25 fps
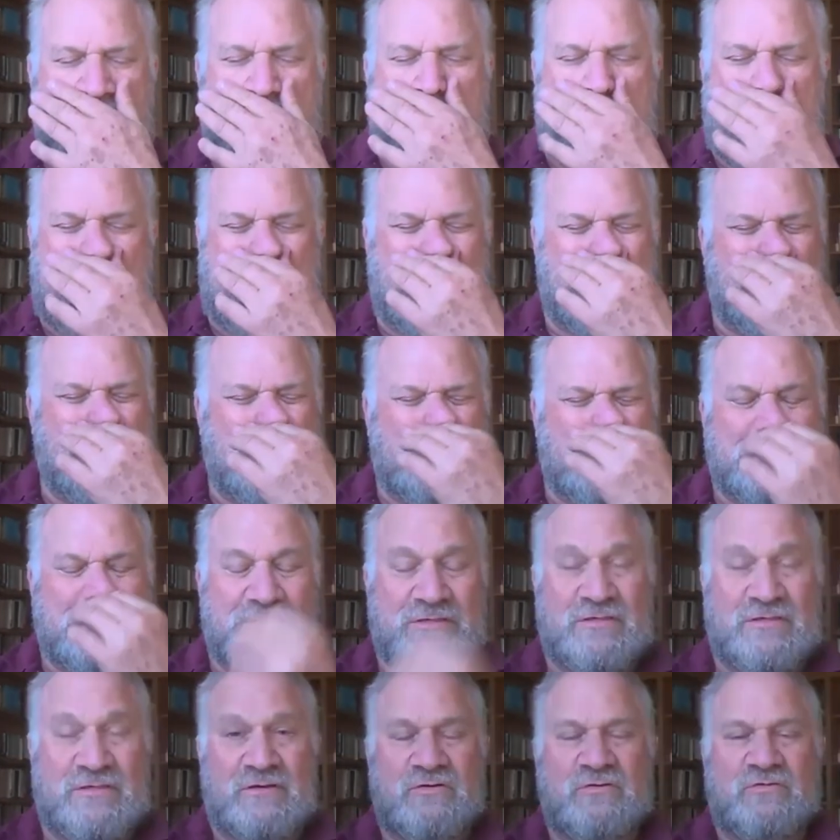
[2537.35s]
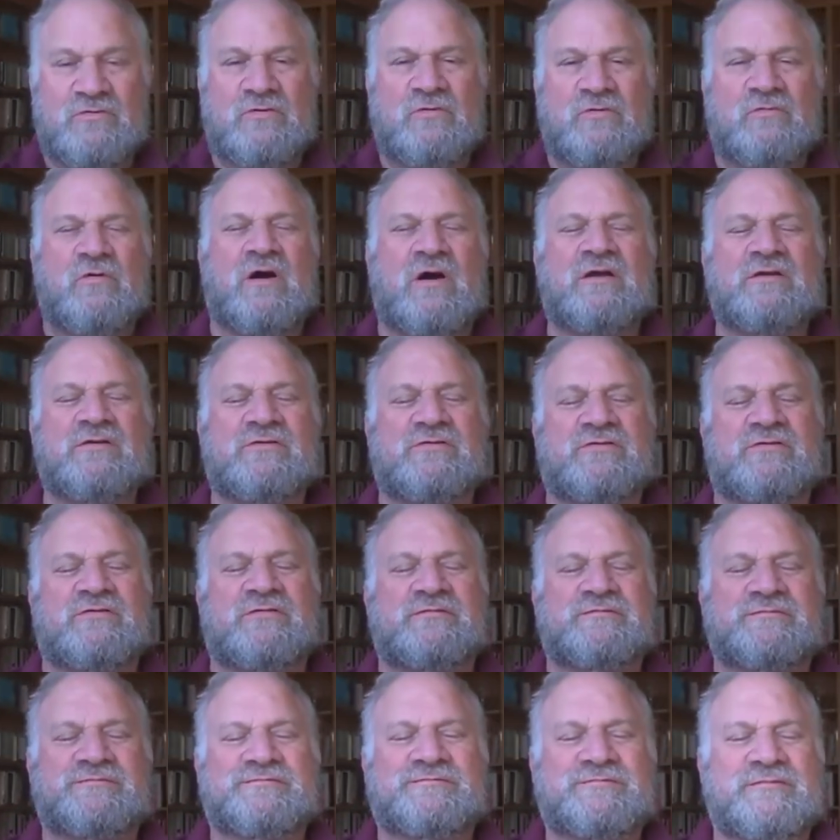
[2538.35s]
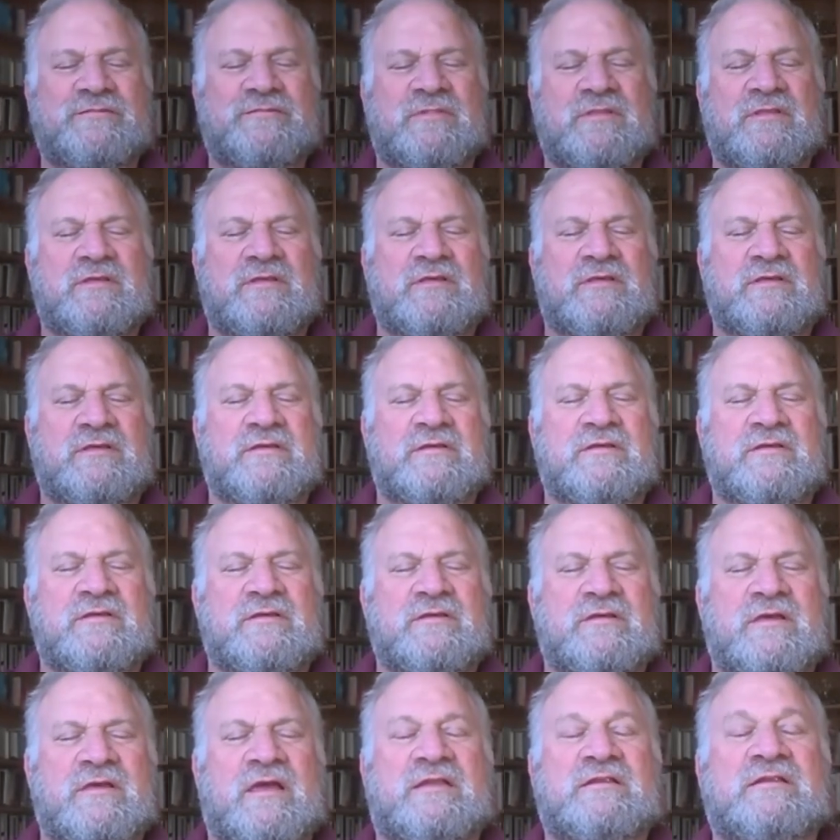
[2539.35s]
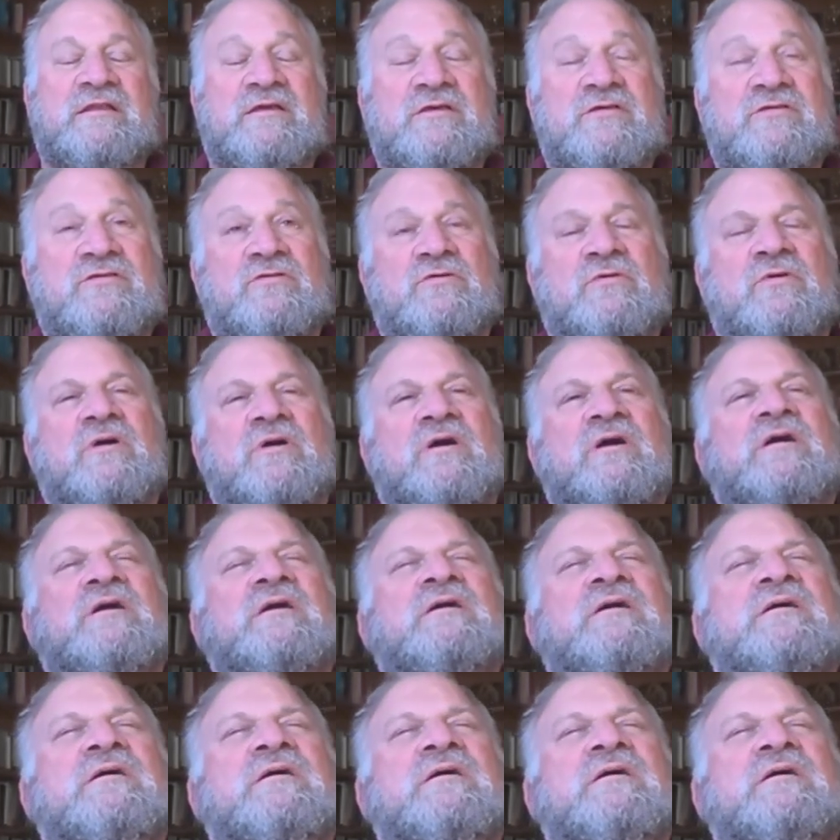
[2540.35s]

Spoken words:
And they went to see who it was, and they saw